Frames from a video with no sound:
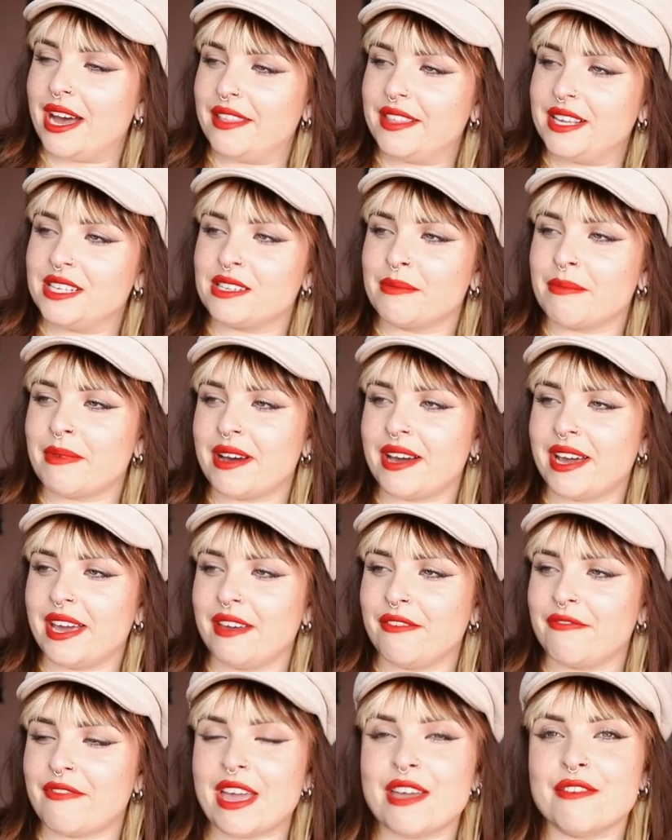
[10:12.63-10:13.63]
These are
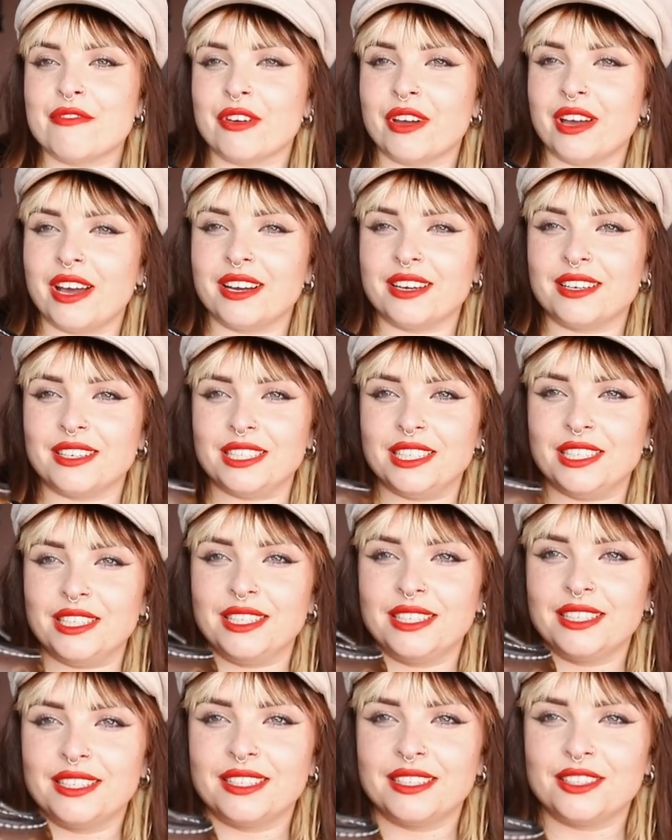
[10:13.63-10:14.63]
my favorite
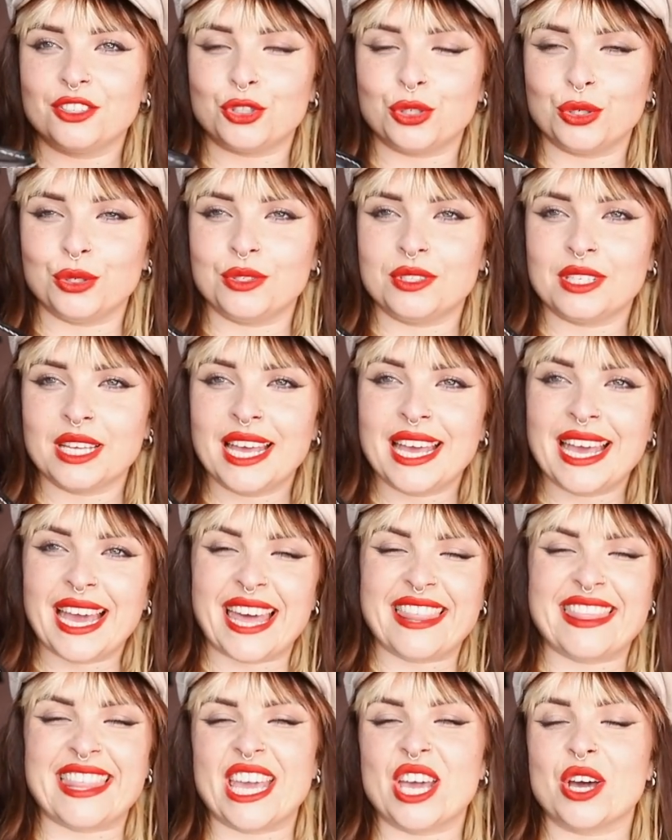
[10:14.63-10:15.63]
ugly shoes
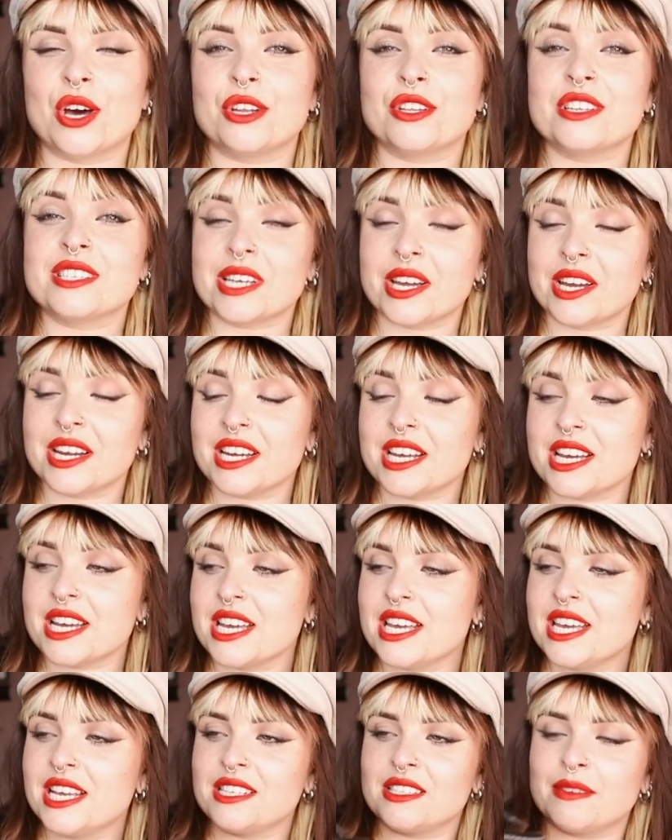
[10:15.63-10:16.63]
and they are
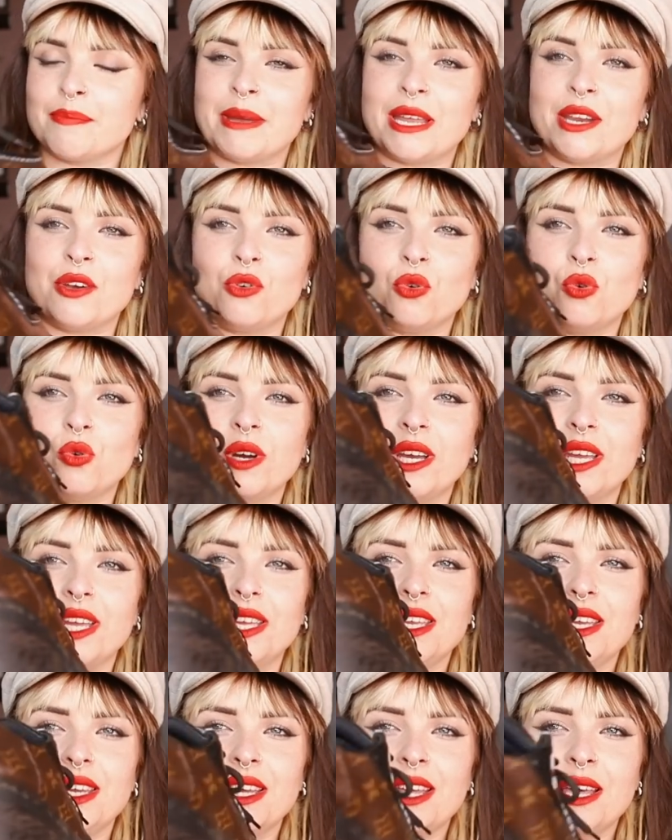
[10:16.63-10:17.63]
designer. It's a bit
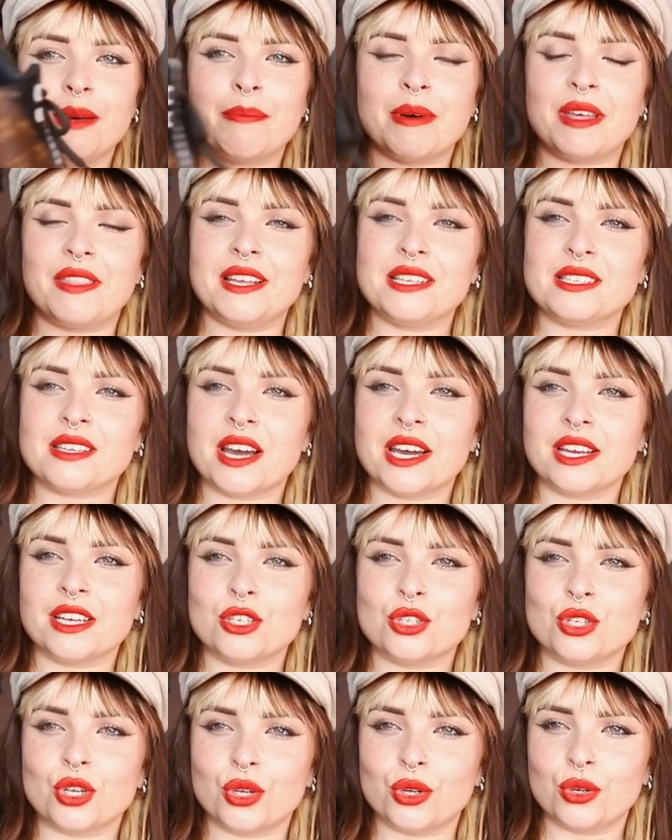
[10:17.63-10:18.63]
naughty, but this kind of
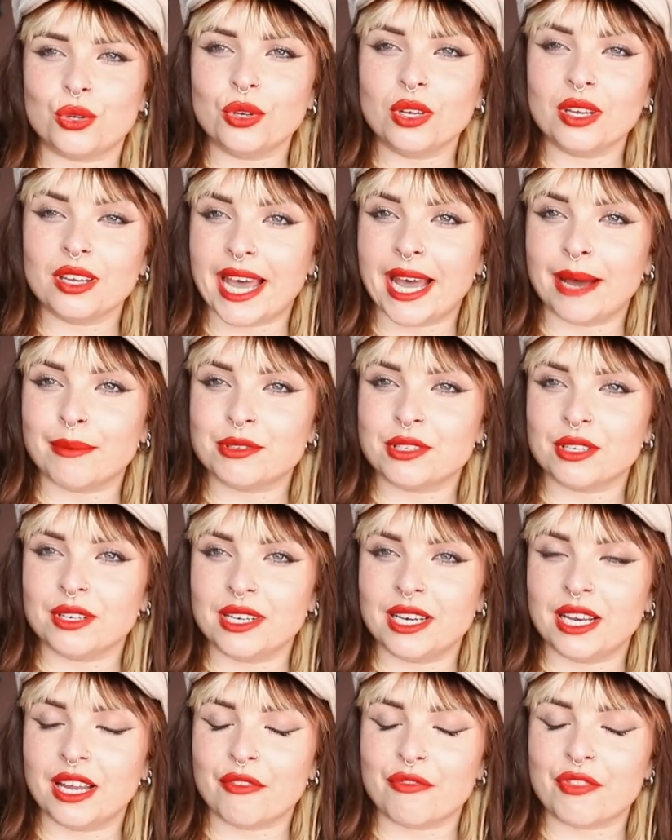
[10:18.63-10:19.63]
shoe,
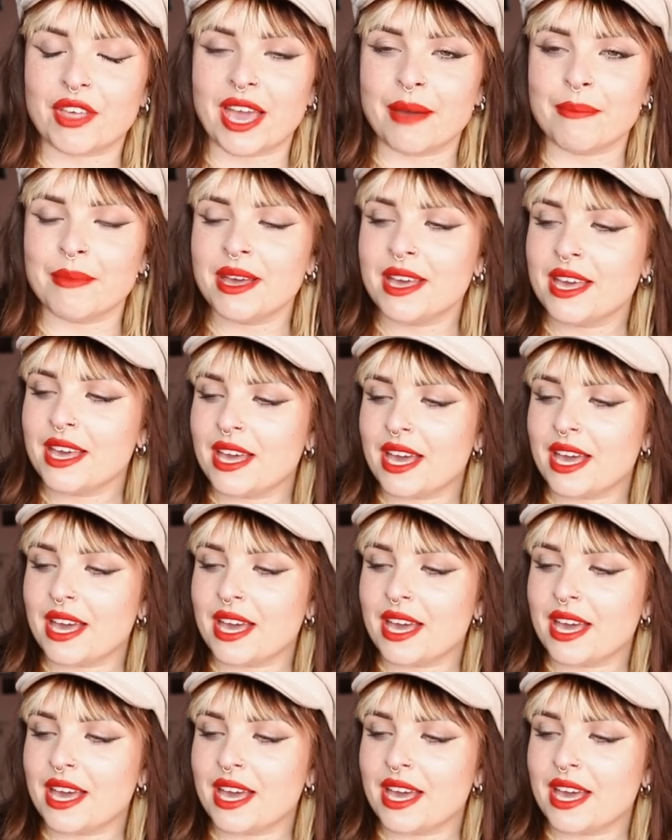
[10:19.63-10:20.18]
absolutely love them.